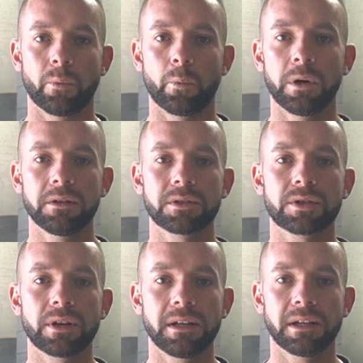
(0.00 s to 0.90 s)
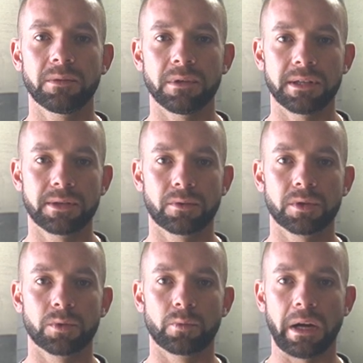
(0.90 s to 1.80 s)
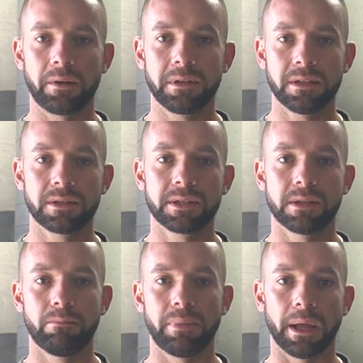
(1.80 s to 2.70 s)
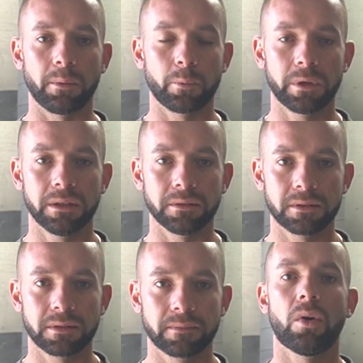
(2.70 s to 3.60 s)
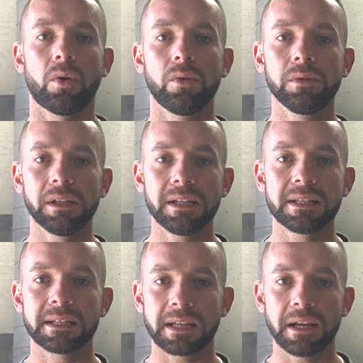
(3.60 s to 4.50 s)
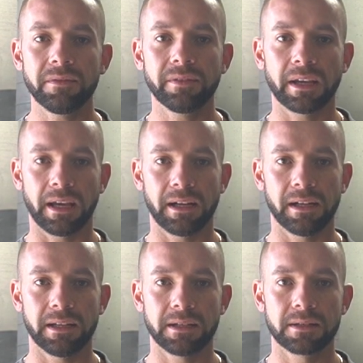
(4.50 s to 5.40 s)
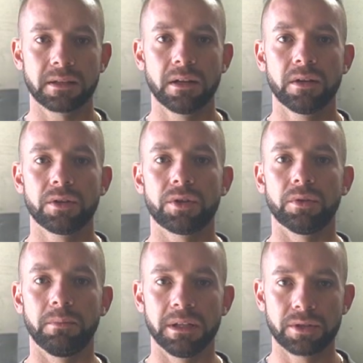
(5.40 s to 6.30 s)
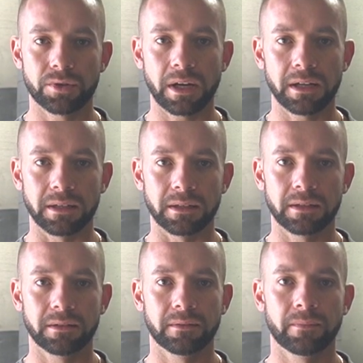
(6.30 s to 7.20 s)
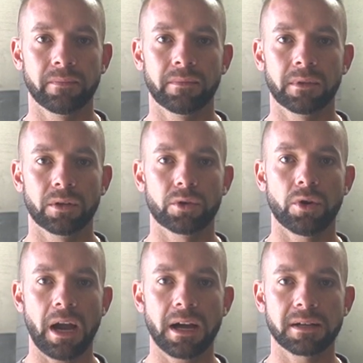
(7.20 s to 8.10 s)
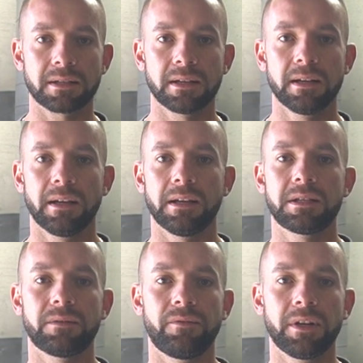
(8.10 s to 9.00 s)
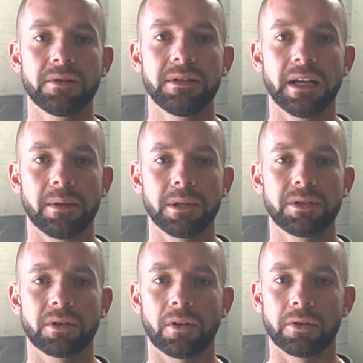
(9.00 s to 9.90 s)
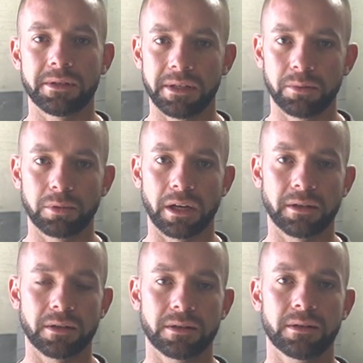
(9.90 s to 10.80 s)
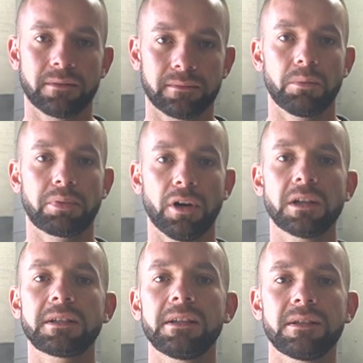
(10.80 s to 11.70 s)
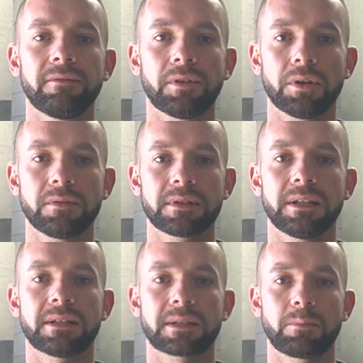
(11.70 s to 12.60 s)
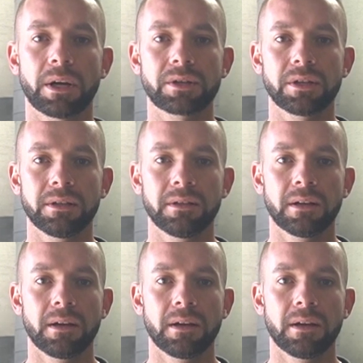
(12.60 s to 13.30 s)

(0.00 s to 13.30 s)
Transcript: Wheel straightening restores roundness to bent wheels. Only safe candidates should be straightened. Cracks and severe damage are deal breakers. The process involves inspection,